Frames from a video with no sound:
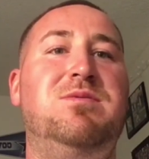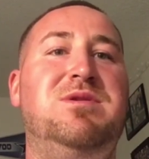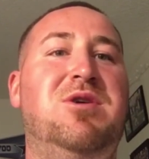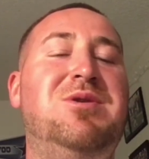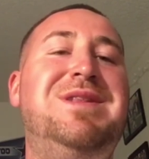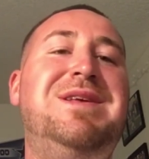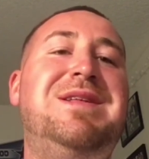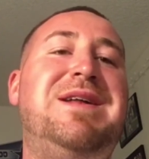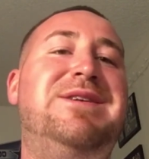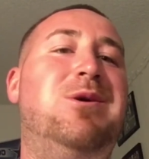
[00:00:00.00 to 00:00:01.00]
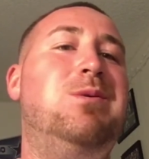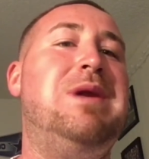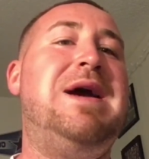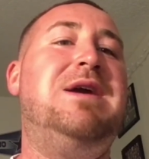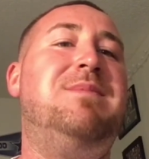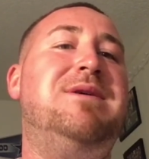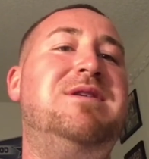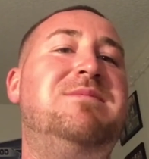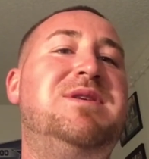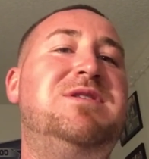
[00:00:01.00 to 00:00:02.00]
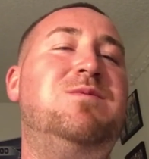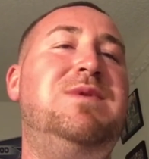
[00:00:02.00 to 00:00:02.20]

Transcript: only thing I don't like about him this